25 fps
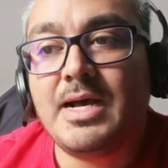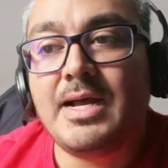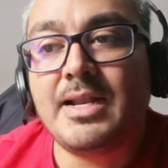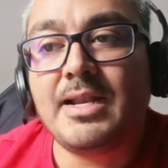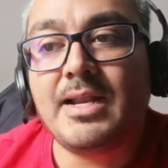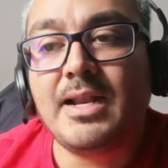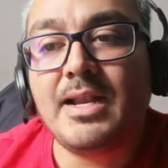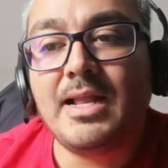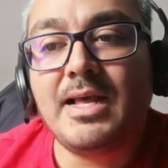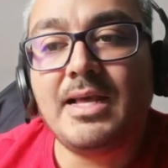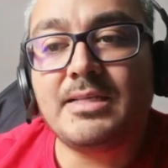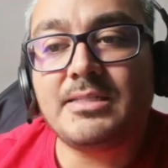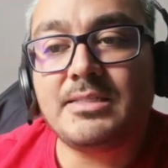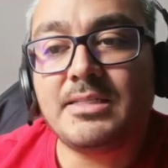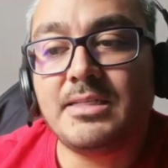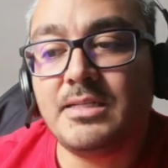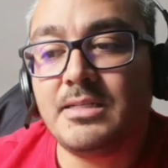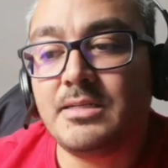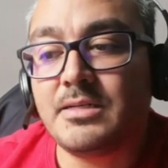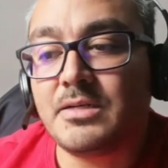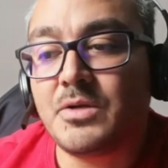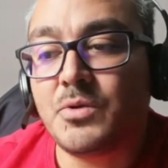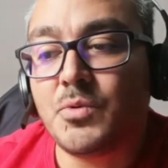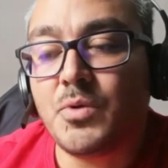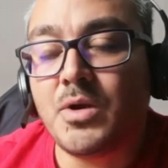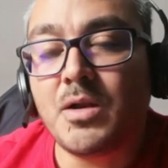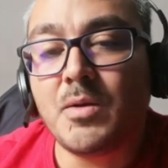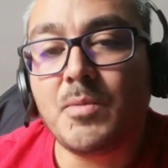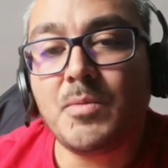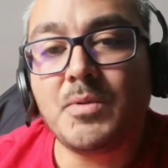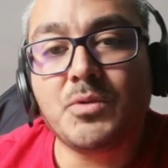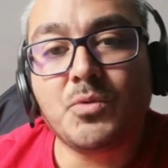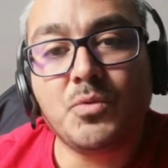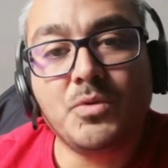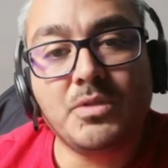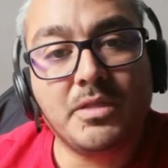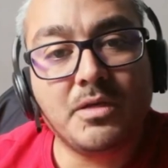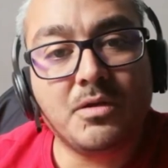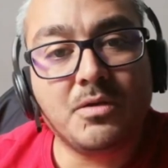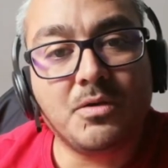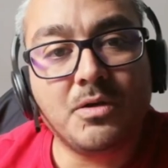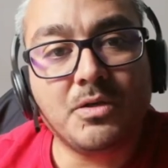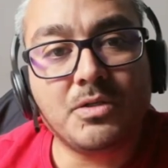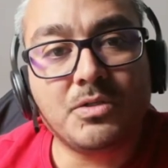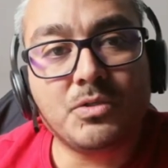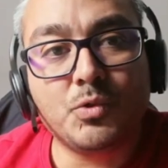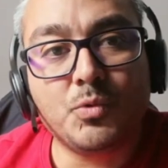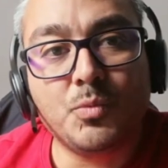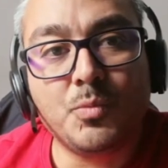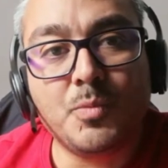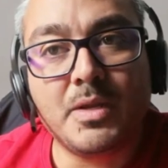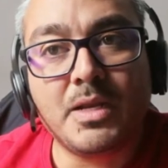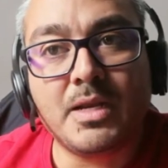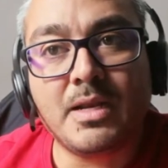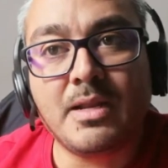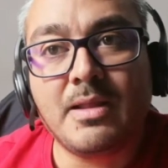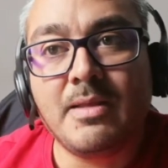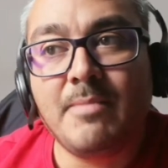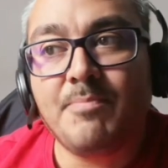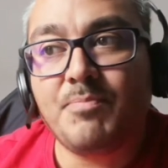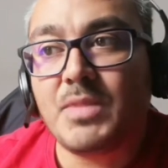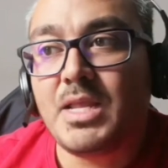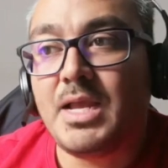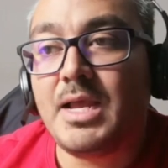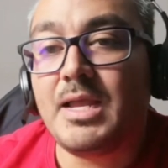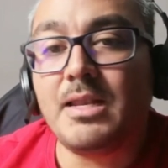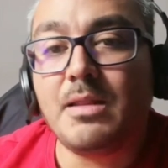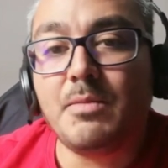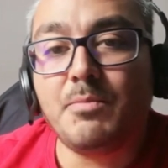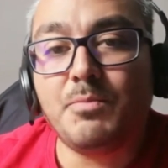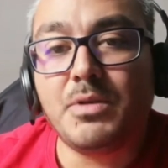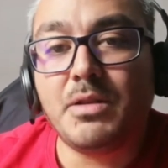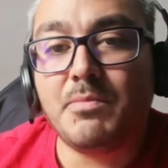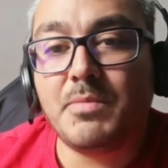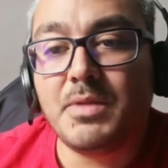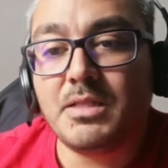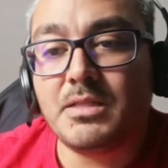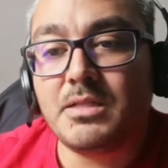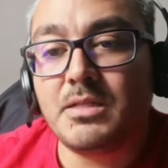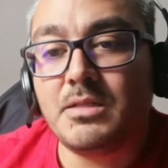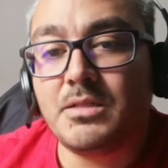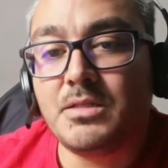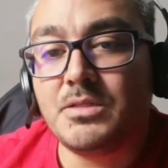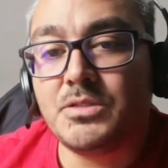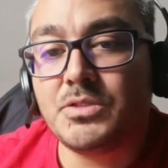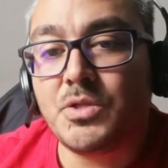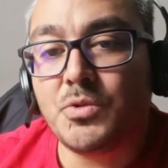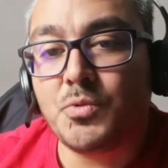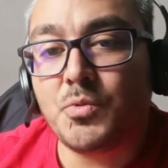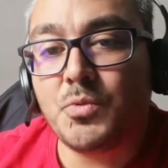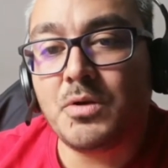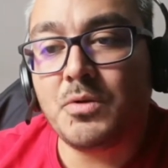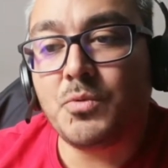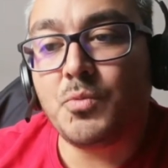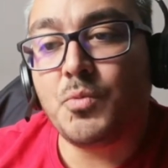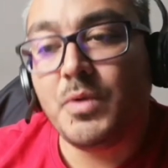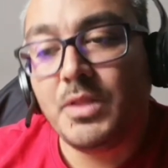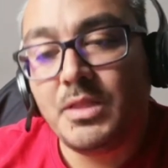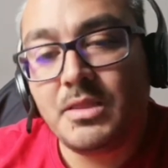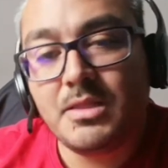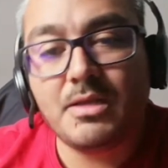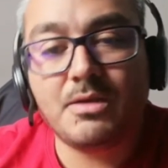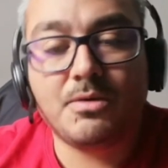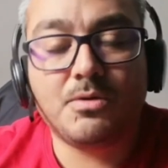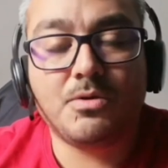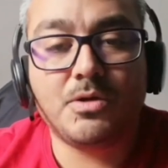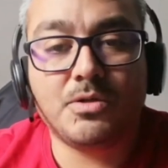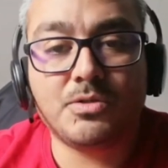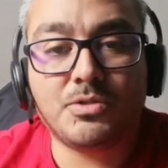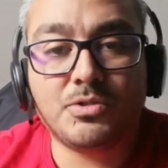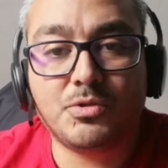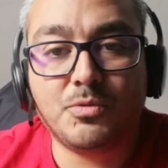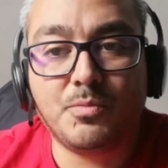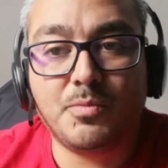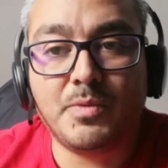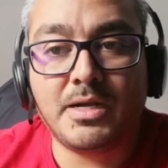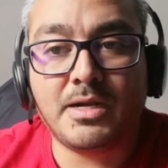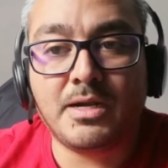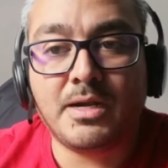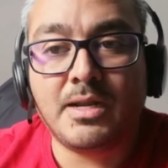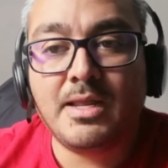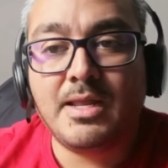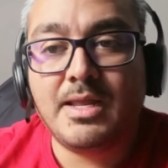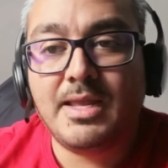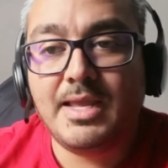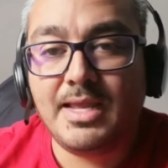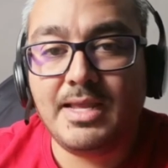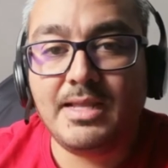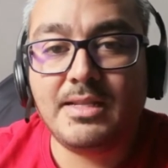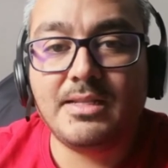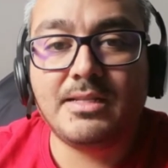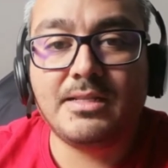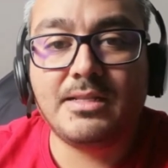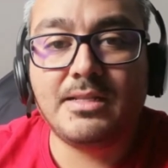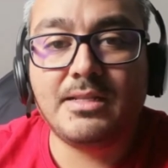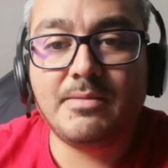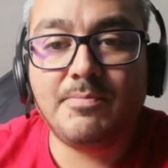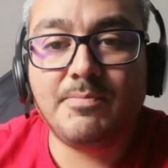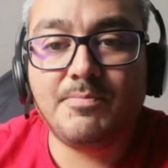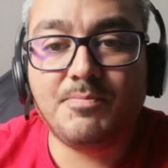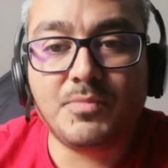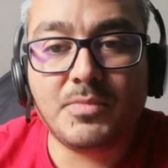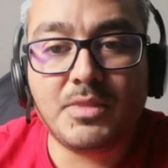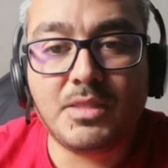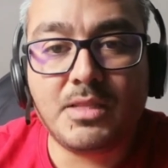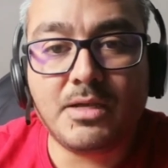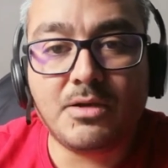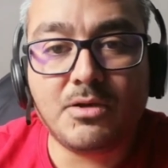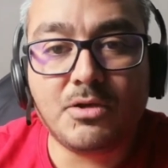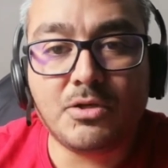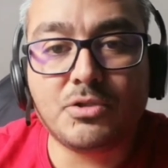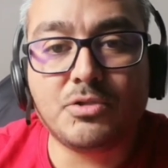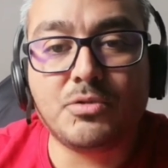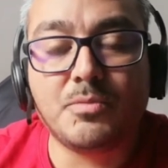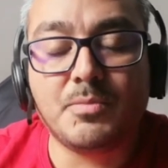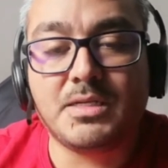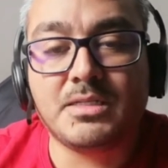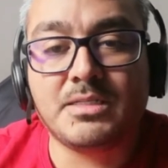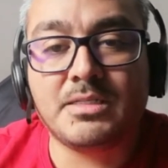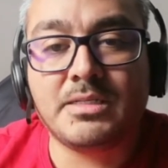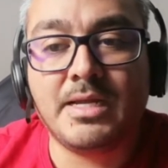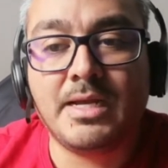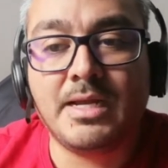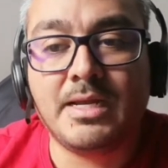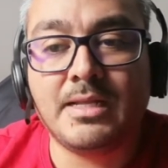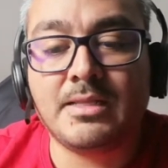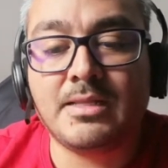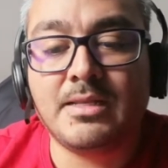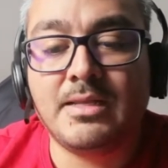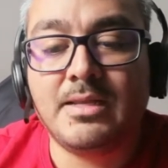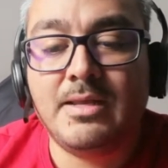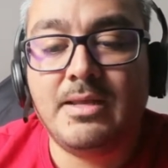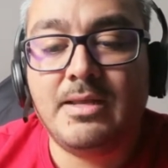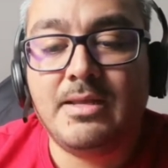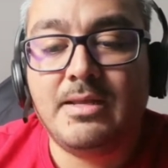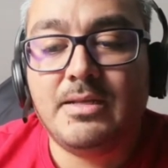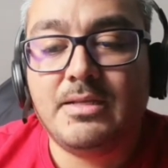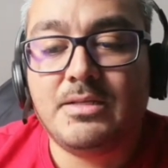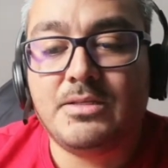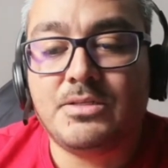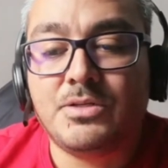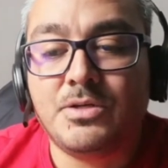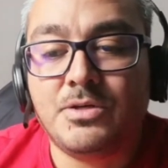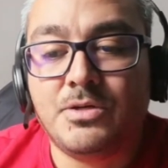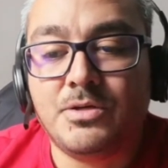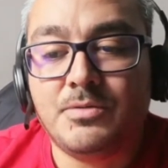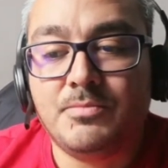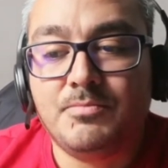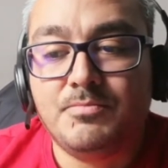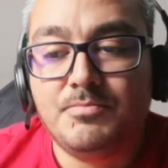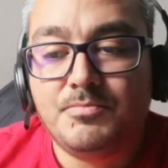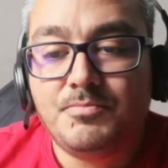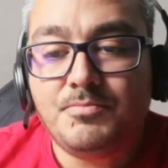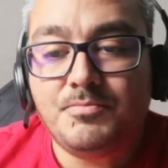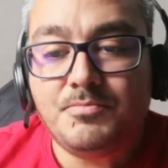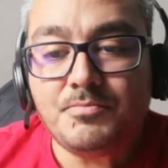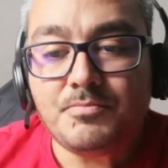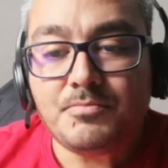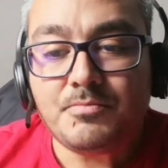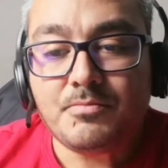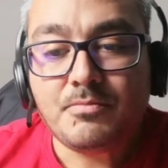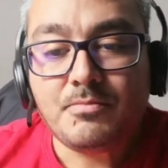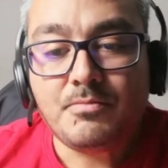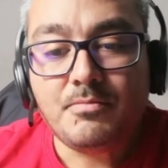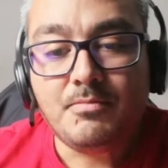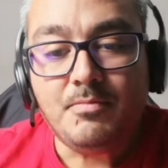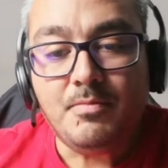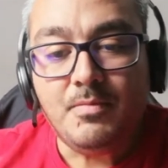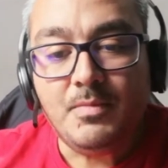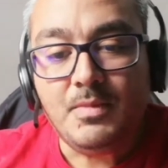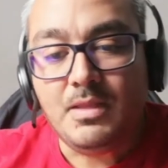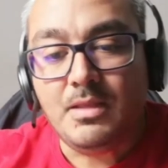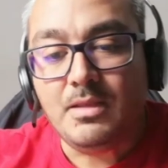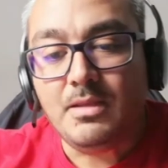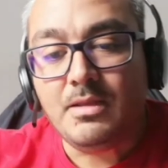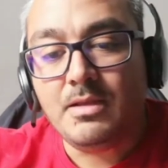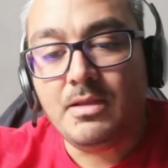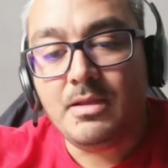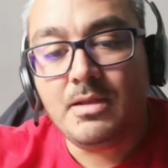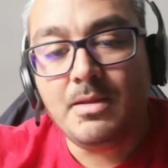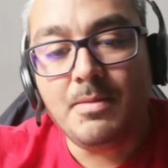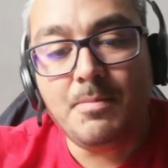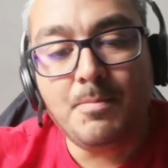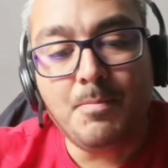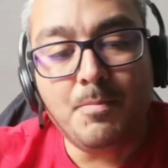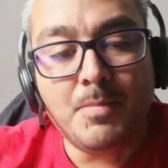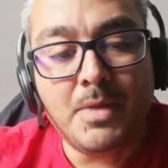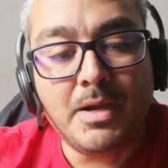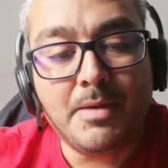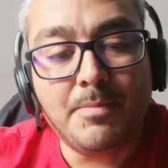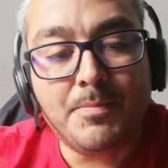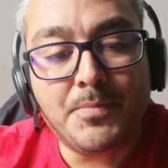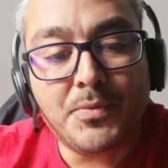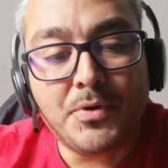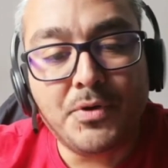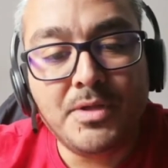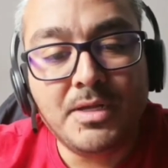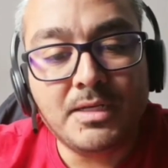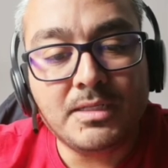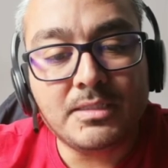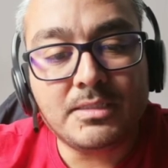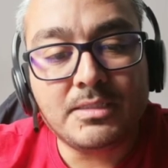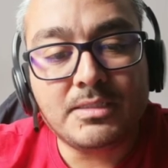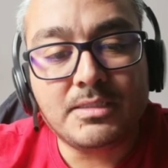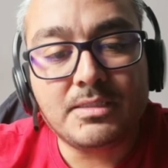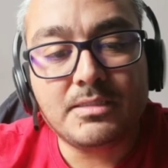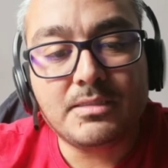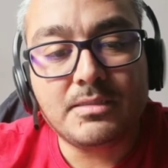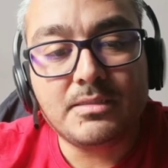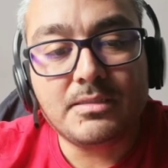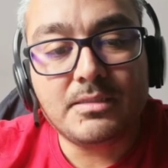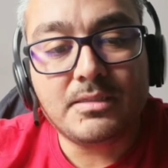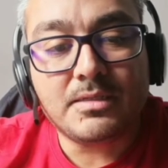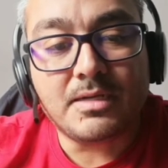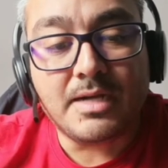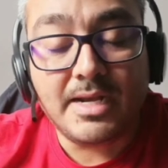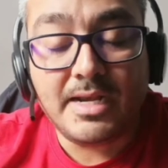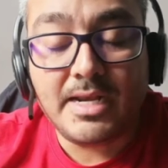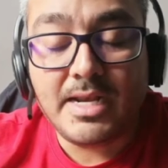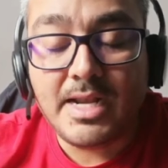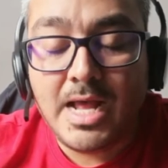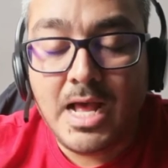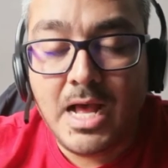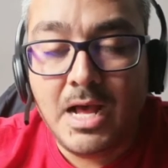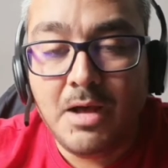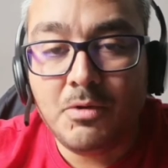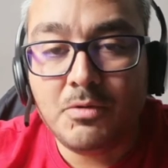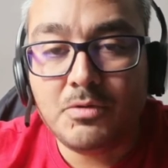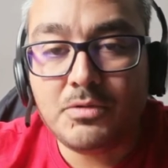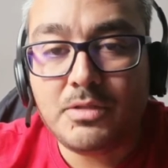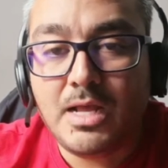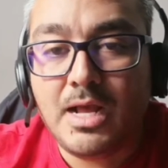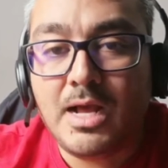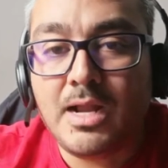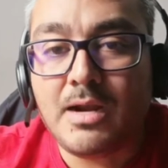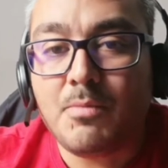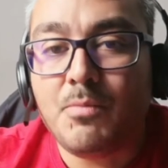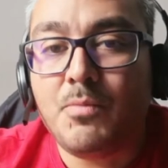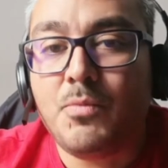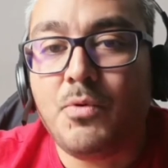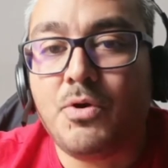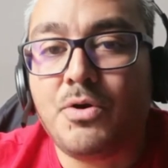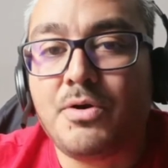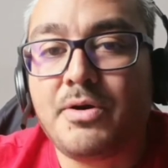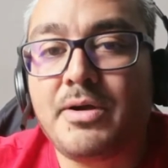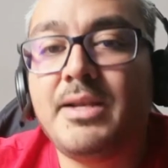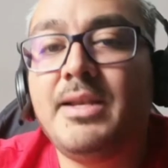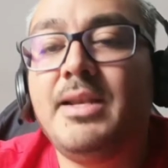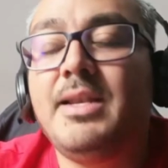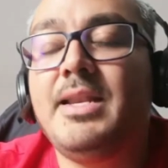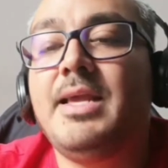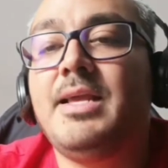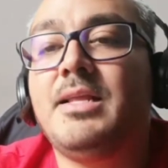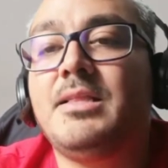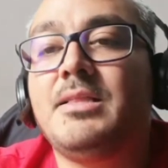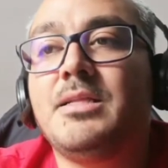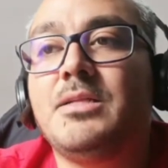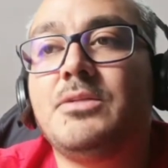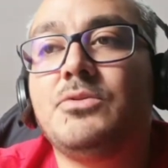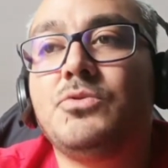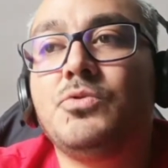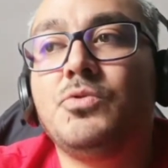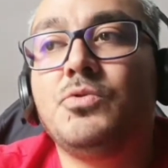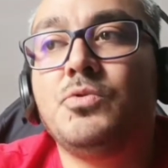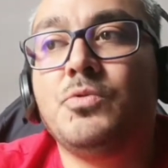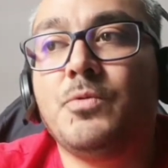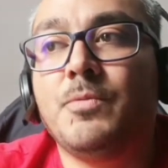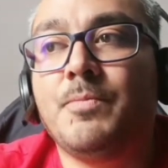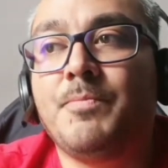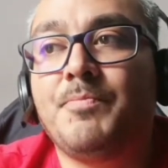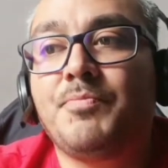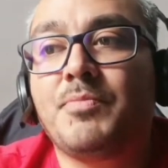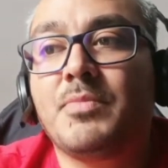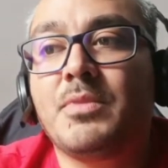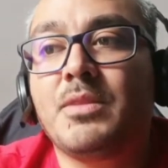analyzing requirements with the customer, and implementing the software with the customer in the customer side. So my projects right now are more related to